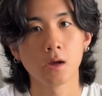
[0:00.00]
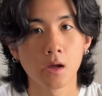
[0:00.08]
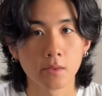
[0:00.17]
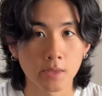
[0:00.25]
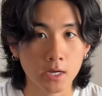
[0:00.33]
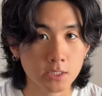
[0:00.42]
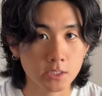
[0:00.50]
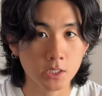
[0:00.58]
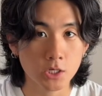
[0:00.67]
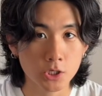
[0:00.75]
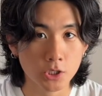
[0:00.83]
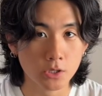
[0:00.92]
Next
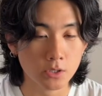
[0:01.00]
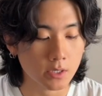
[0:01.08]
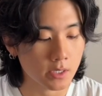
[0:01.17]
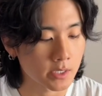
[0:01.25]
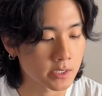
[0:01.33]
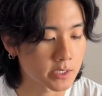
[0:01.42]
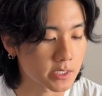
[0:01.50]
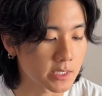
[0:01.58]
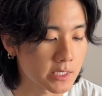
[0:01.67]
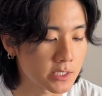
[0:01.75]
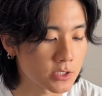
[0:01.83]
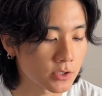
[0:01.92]
t-shirt is
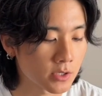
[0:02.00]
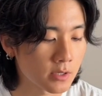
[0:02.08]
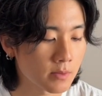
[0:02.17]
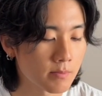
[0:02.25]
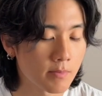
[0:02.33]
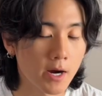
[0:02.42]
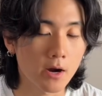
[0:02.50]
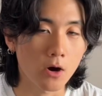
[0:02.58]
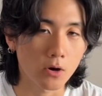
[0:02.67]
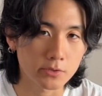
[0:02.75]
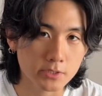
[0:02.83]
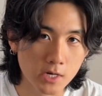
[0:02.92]
easily my
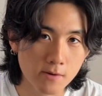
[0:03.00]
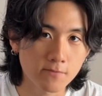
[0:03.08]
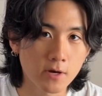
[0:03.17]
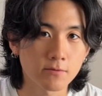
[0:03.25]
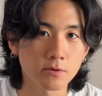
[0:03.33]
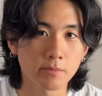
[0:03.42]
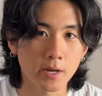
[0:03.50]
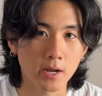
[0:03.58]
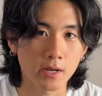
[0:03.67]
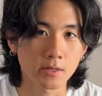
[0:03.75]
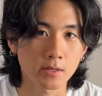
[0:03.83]
all-time favorite band.